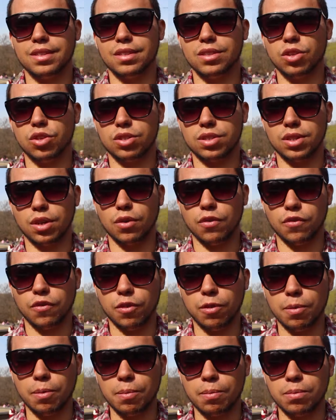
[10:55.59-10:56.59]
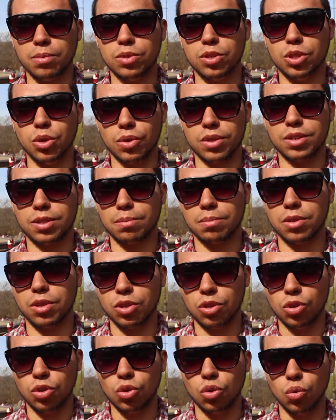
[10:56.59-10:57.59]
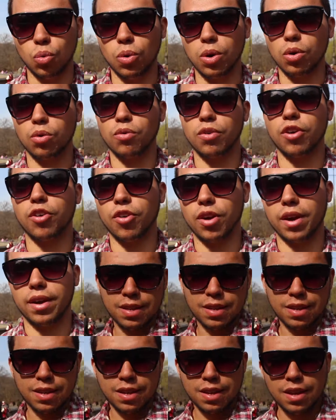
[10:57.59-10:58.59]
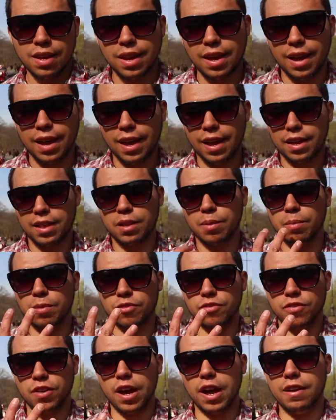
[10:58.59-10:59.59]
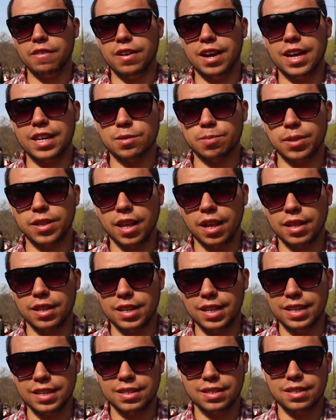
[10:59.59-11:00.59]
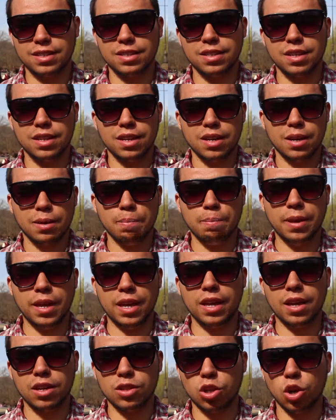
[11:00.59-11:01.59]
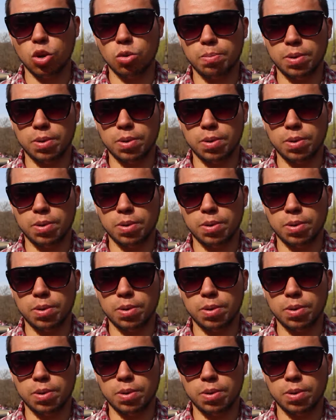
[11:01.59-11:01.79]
yourself from doing something you will regret. And number 5, last but not least, being a no